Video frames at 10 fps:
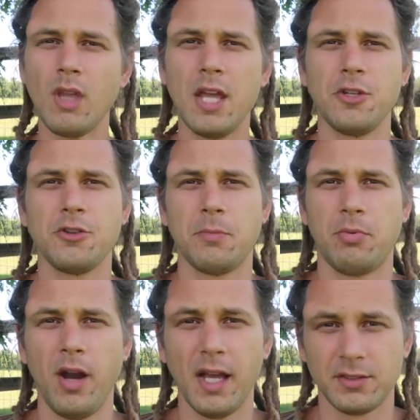And you're
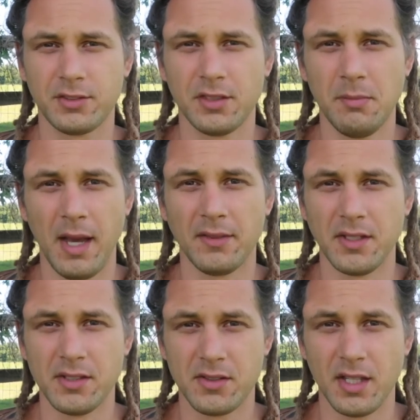depressed
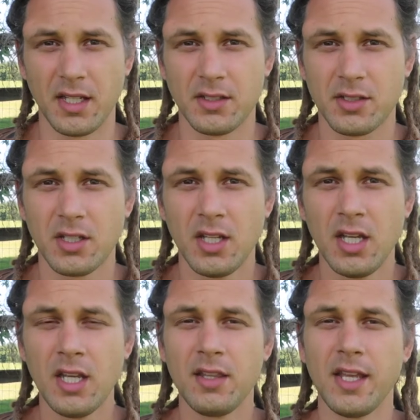about these things.
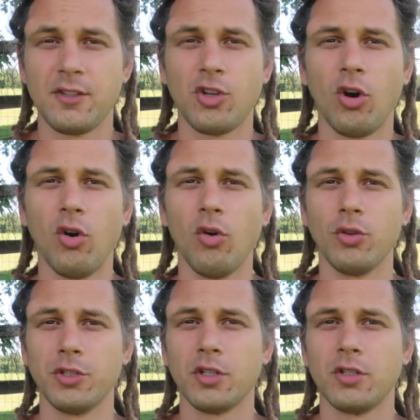They
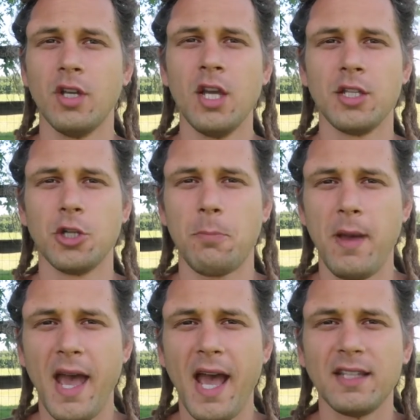toll. Your, your
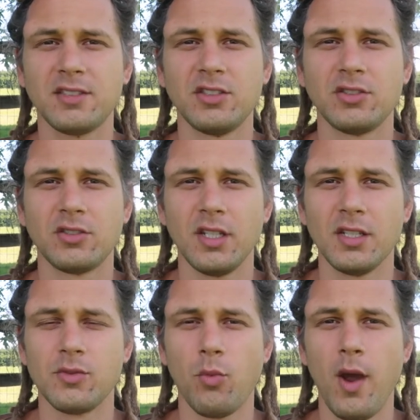past is,
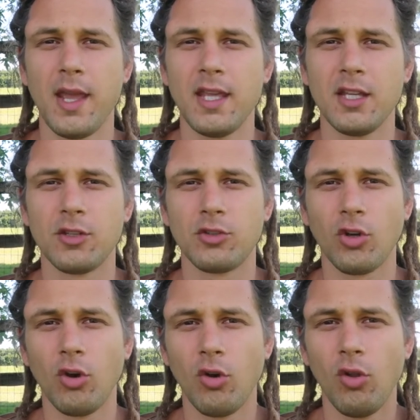is weighing a
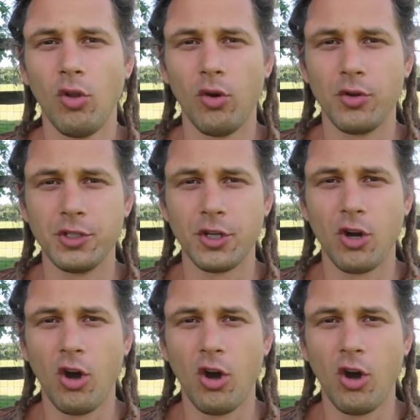toll on your